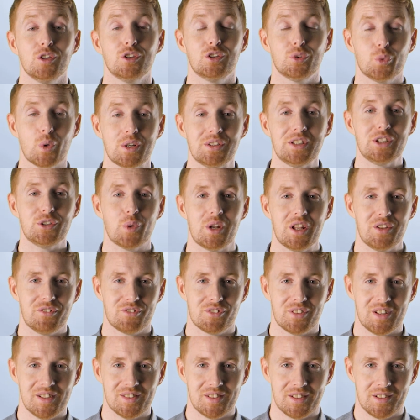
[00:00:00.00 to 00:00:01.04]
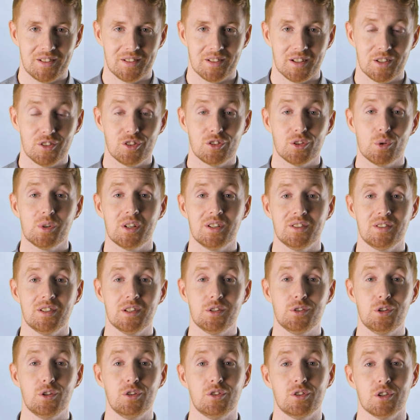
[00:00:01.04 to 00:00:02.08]
"2023 is here, and so
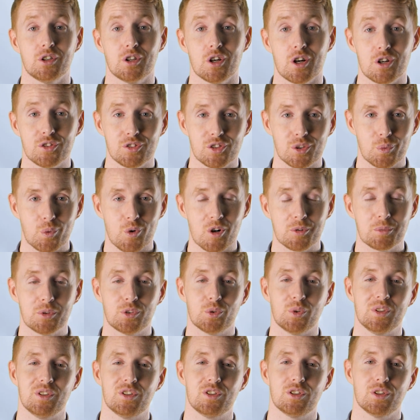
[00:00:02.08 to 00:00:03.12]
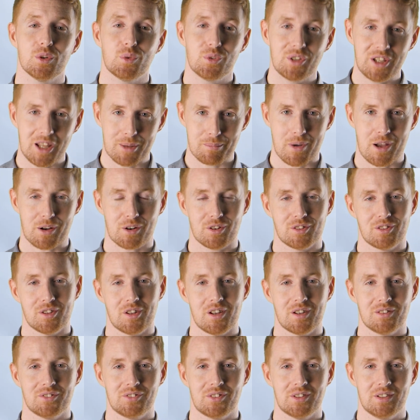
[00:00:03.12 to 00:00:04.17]
continues the console wars between Sony and
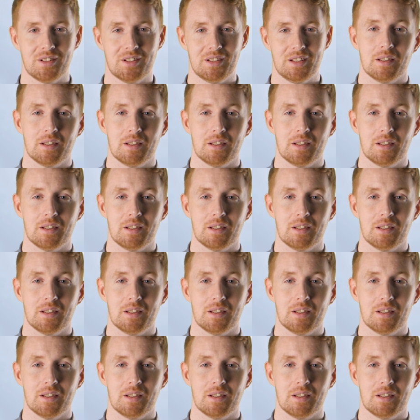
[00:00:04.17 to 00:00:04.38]
Microsoft.